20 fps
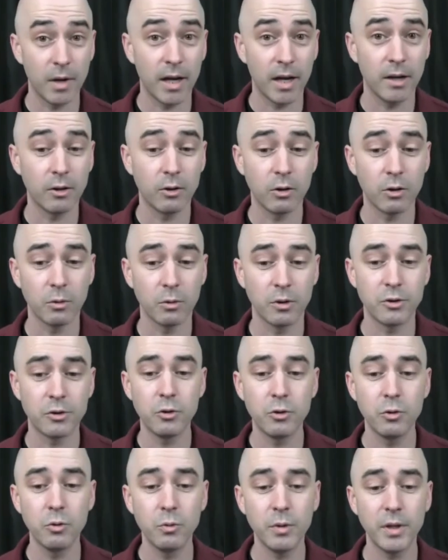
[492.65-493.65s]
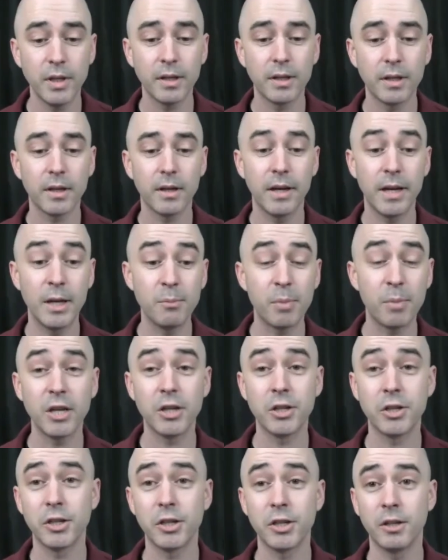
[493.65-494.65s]
I had to go to a 2-week
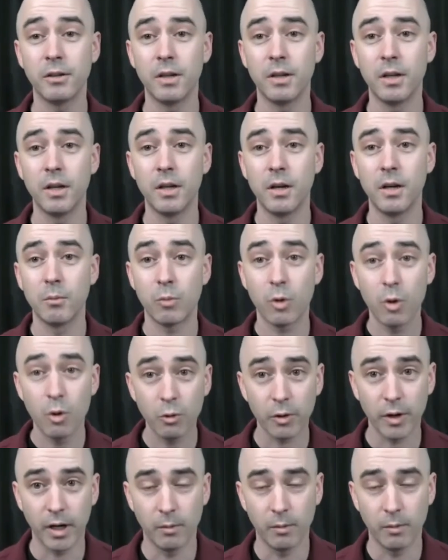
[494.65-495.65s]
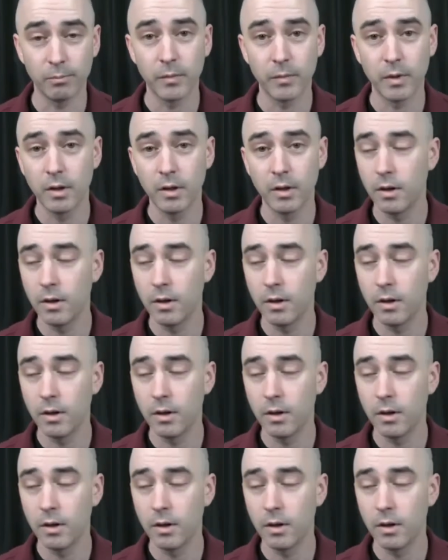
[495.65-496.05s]
inpatient program.